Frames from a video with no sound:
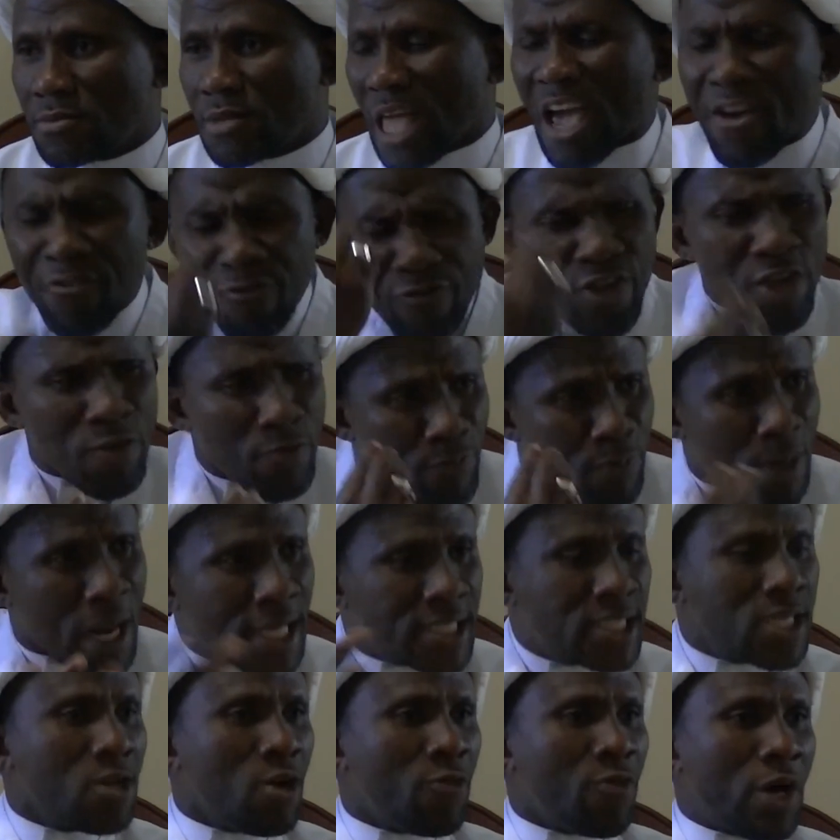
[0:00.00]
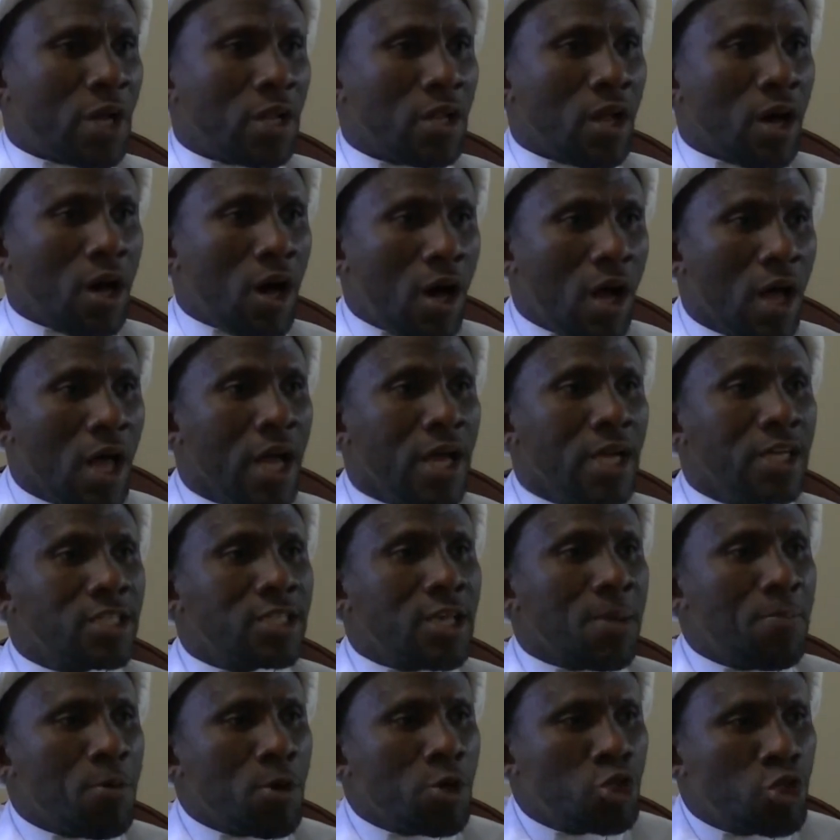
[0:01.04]
Every blessing of Allah
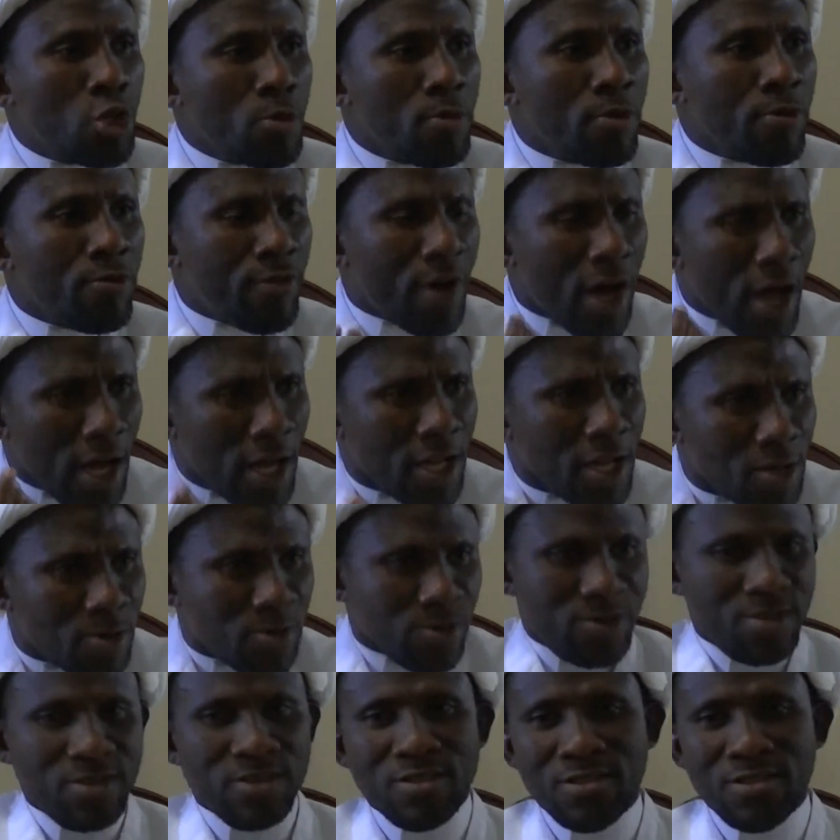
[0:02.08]
supposed to be valued